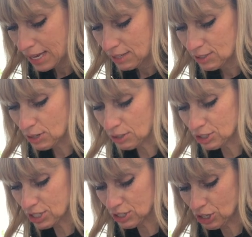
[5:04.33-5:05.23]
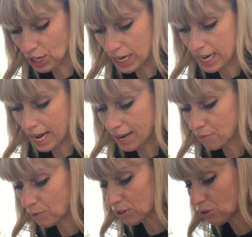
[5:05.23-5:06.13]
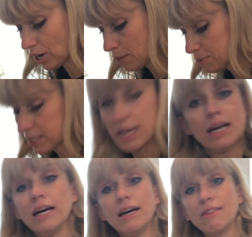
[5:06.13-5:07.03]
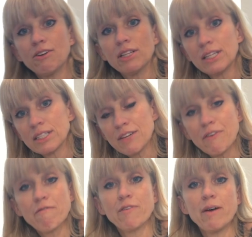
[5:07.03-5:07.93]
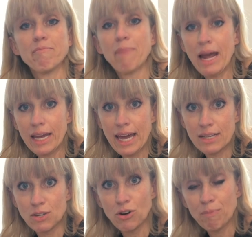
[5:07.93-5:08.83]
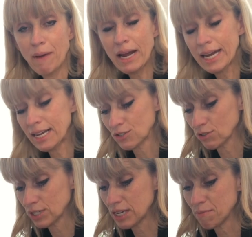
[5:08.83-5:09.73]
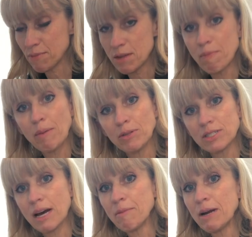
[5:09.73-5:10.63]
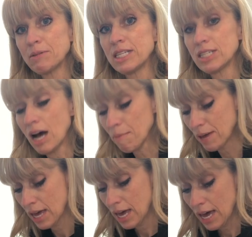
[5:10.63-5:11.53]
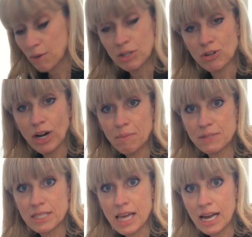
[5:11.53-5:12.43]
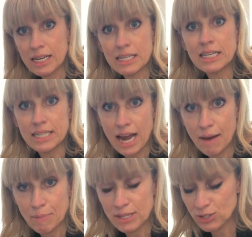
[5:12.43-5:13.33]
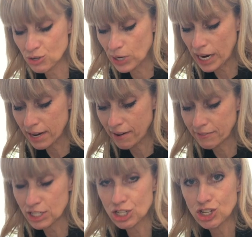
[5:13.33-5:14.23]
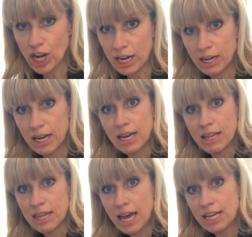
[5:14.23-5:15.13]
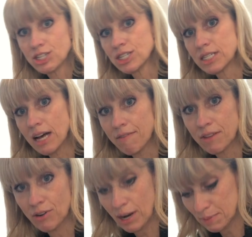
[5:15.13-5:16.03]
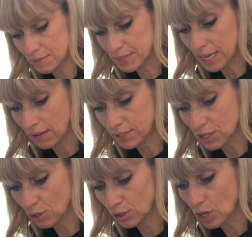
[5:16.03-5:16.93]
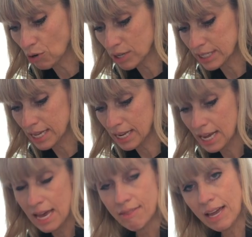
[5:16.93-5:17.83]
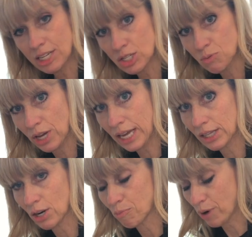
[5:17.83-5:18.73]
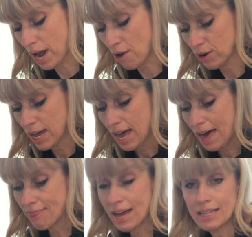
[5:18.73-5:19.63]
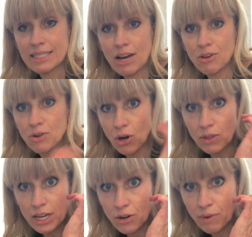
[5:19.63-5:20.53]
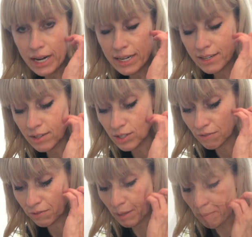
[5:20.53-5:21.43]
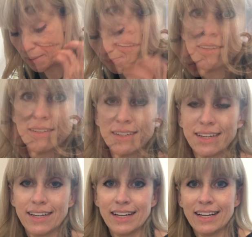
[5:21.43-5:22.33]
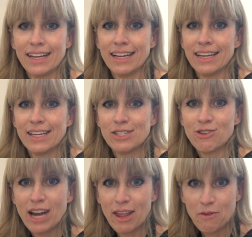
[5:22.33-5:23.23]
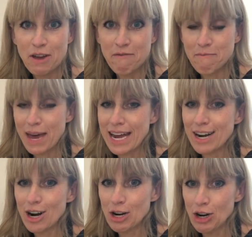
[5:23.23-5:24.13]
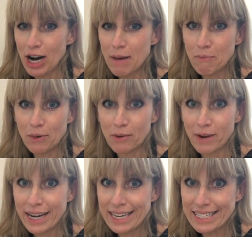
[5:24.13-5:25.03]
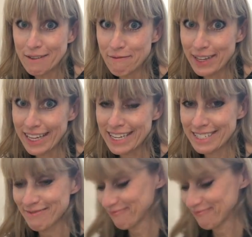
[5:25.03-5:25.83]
So it's just cooking. And with crepes, they're different from pancakes. So pancakes, you'll see the bubbles coming up to the top. And with crepes, that doesn't happen. So you kind of have to check the edges of the crepes themselves, and you'll notice that the edges will get a little brown, and that's how you know that you're ready to flip it. So now that we've made our crepe, we're ready to fill it.